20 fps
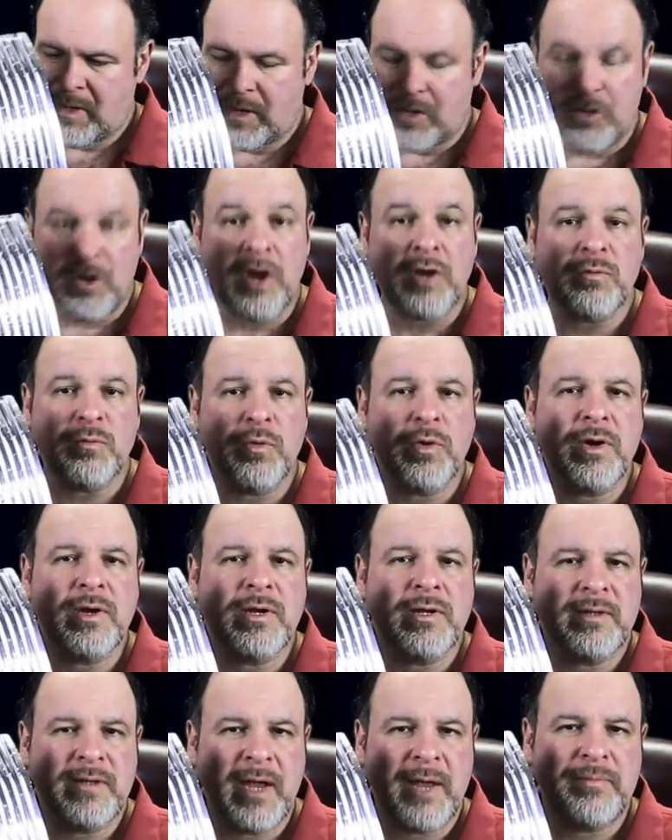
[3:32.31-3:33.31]

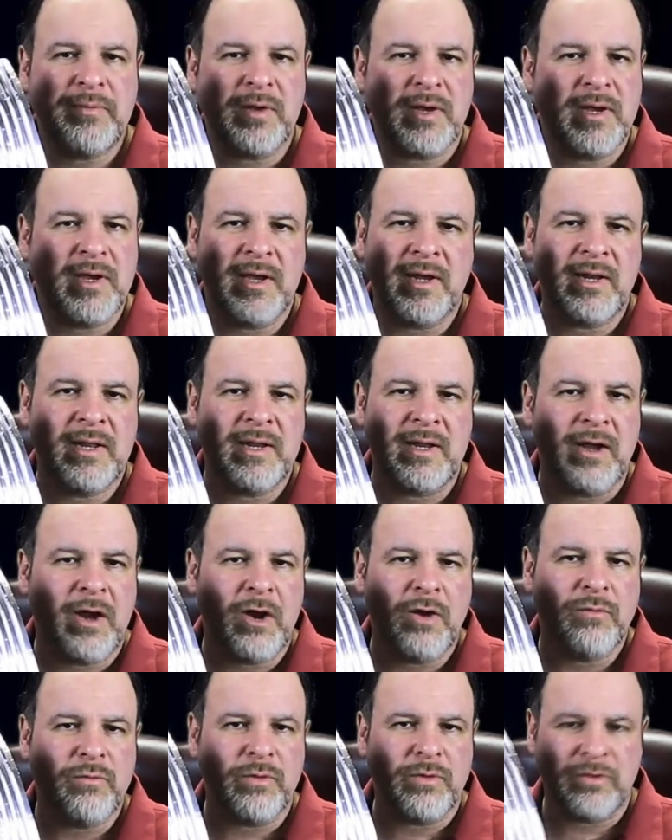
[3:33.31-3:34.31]
ductwork tape you can get in any
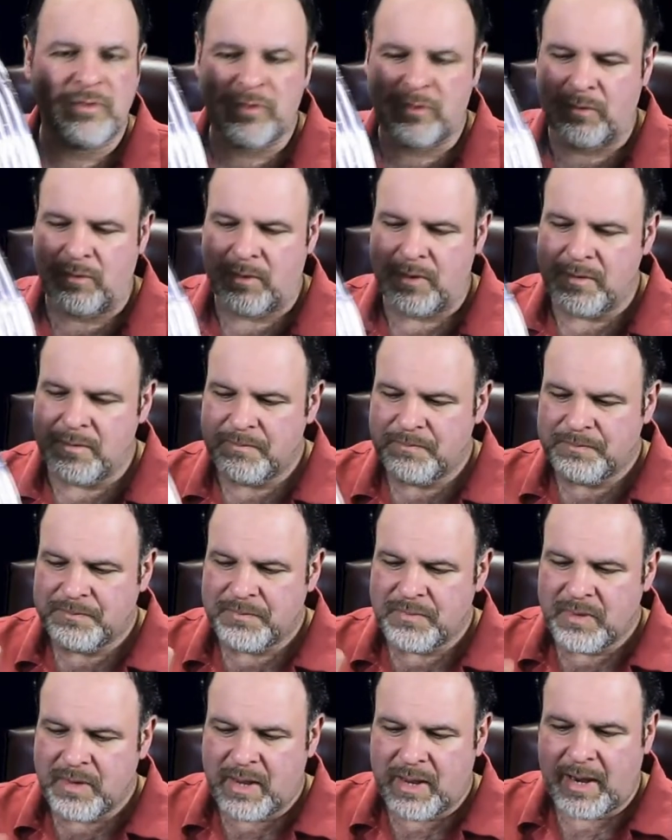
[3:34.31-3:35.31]
hardware store,
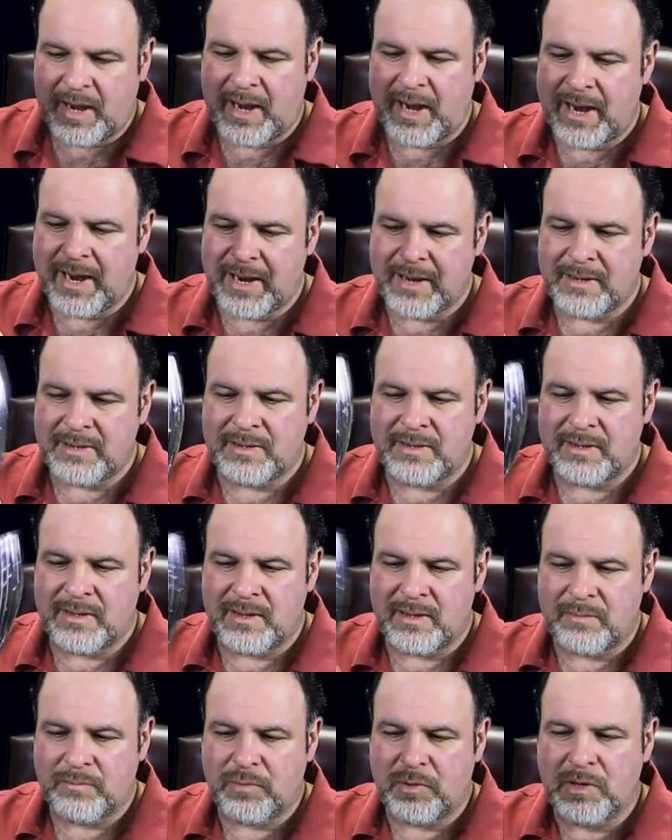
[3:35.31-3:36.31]
and
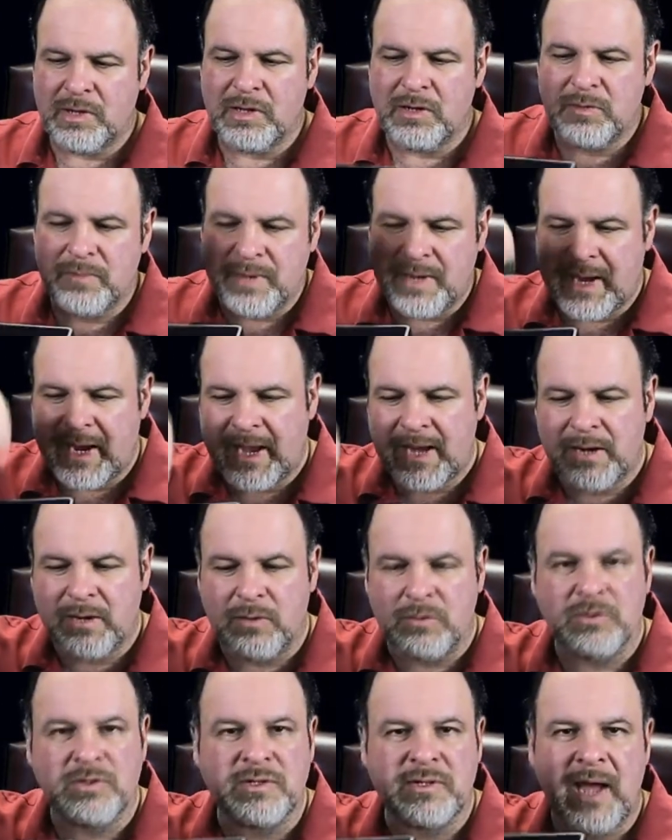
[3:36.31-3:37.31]
put a little
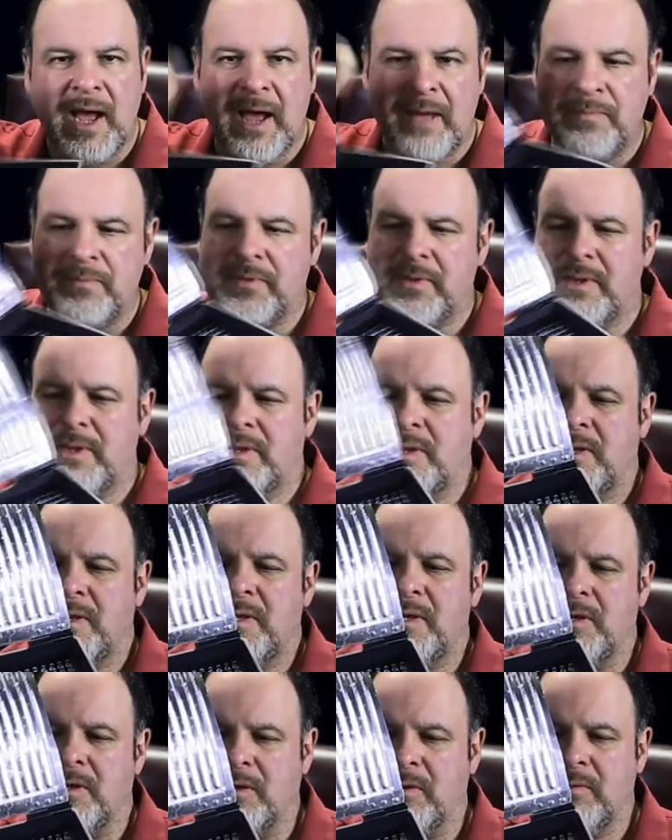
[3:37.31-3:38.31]
mechanical stop
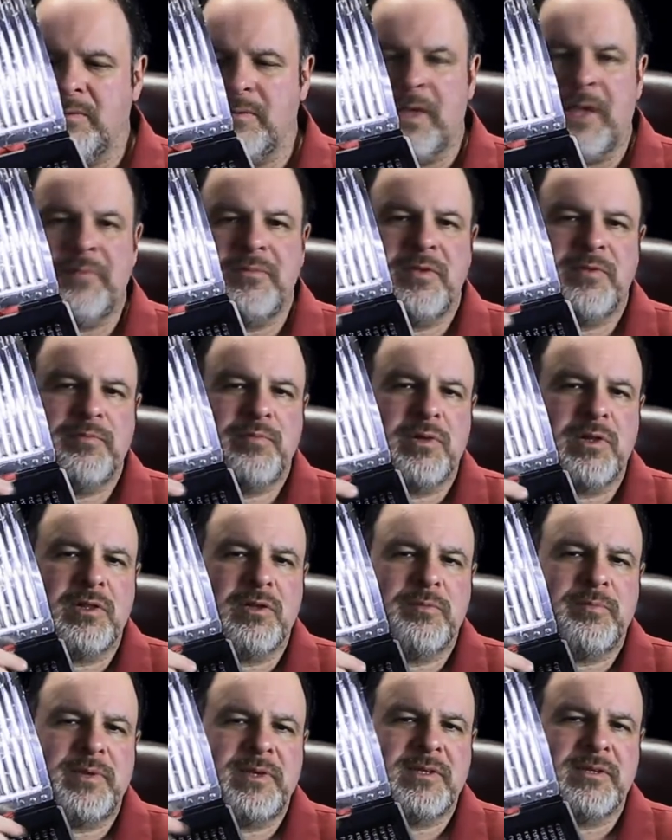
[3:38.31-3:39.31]
here. I just put a
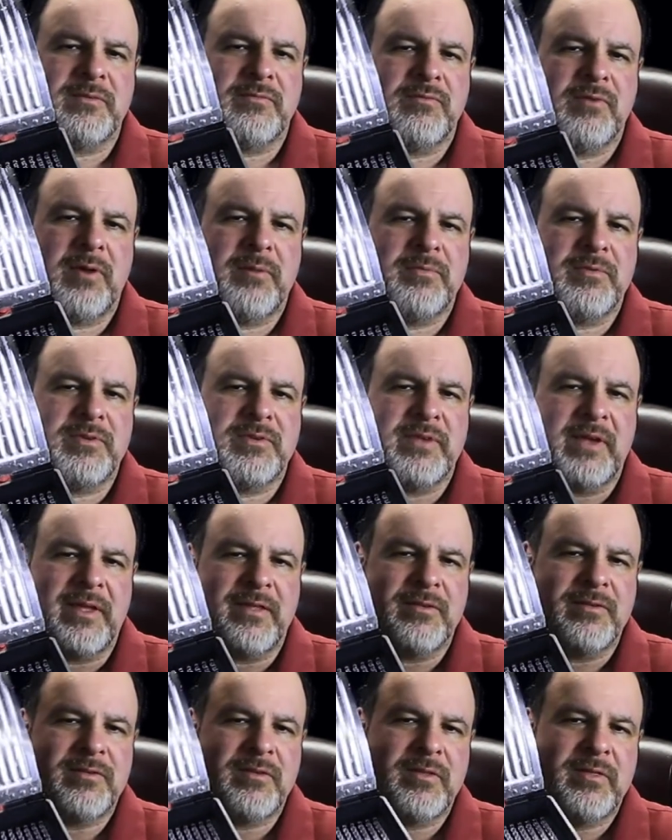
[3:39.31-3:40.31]
little piece of rubber
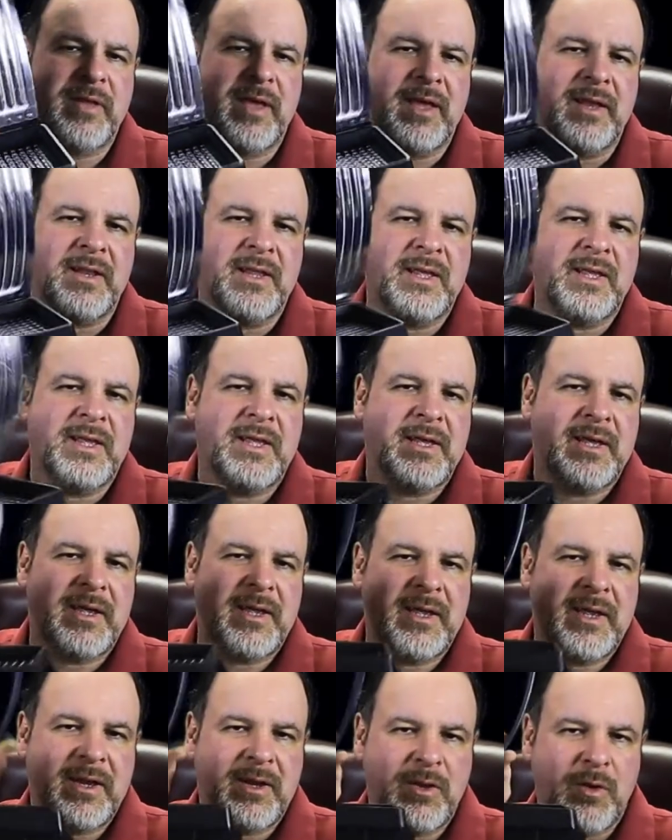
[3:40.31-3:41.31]
inside this so that
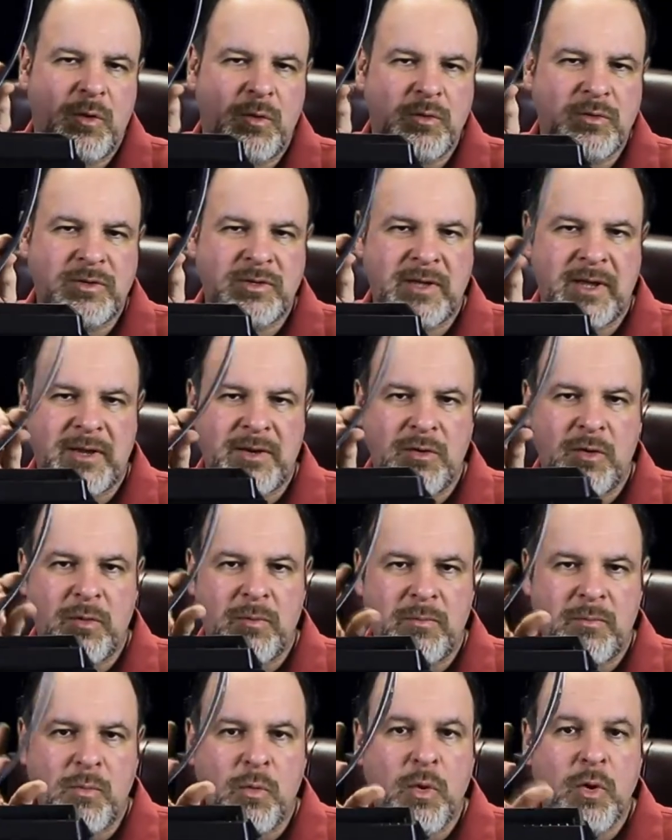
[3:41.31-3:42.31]
it goes
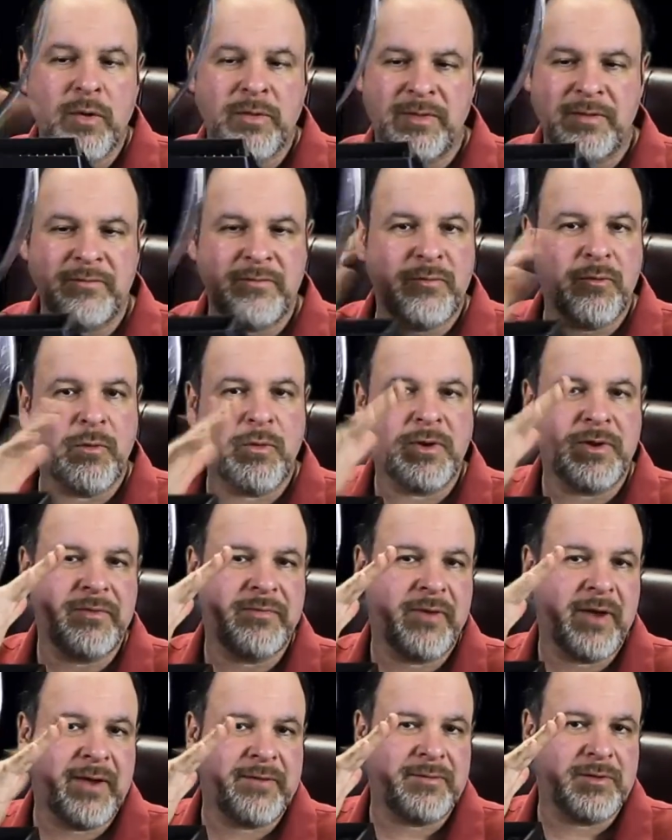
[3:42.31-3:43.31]
no more than
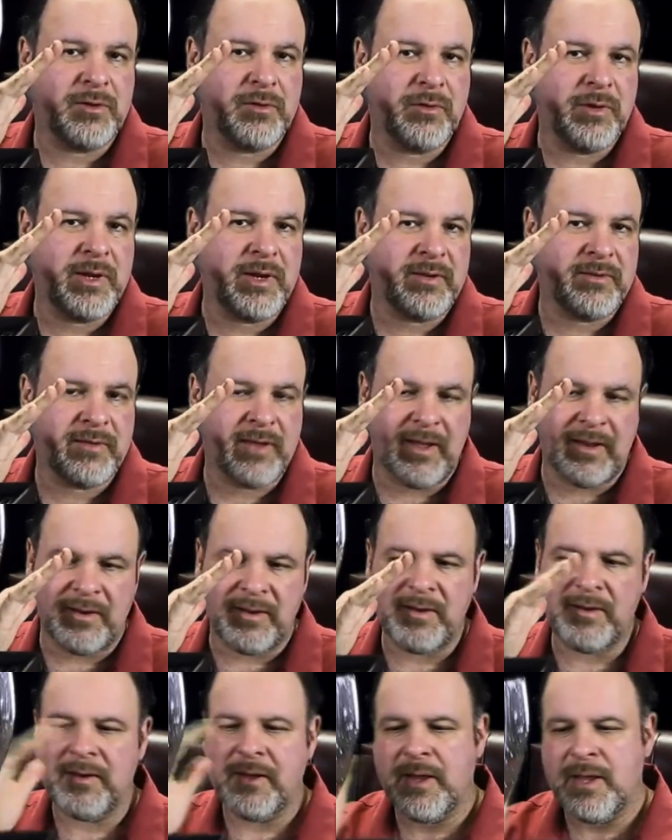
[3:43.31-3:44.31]
45 degrees
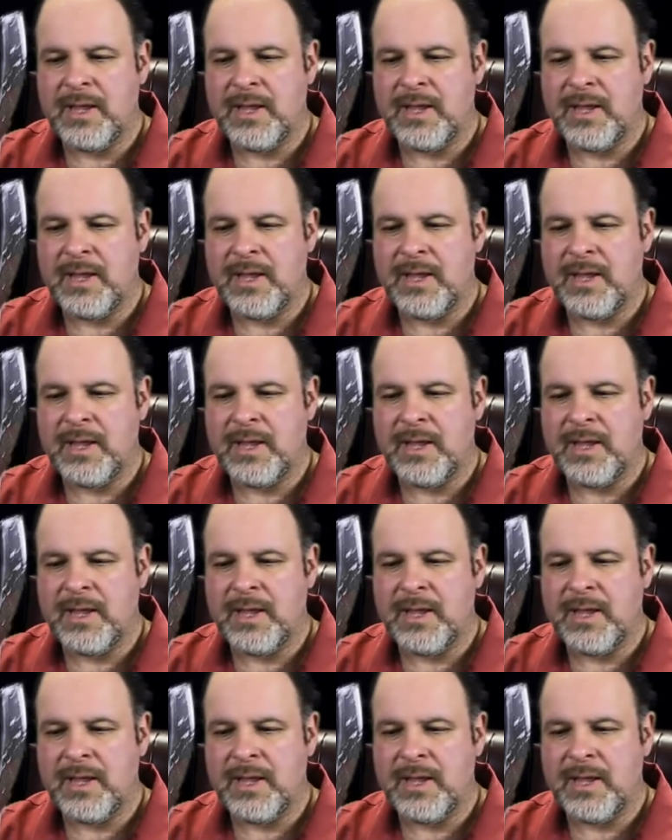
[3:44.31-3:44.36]
on it.